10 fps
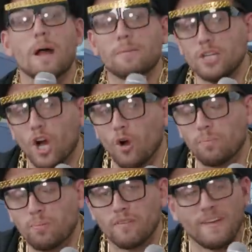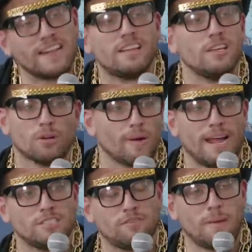probably no preventing your
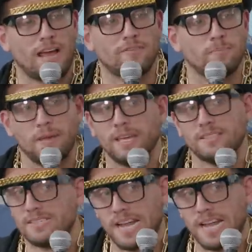ass from having being a